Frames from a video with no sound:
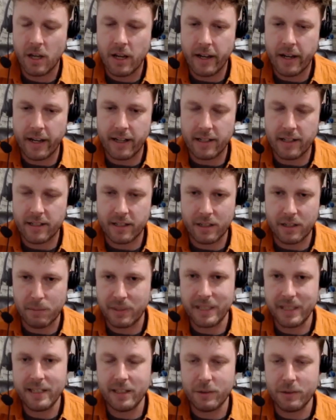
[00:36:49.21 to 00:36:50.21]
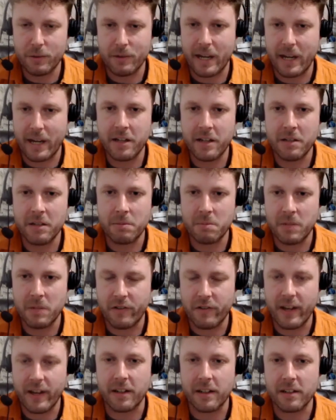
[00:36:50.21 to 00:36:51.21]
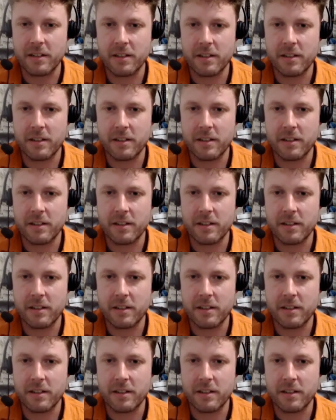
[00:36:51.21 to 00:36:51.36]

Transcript: it is a completely random event,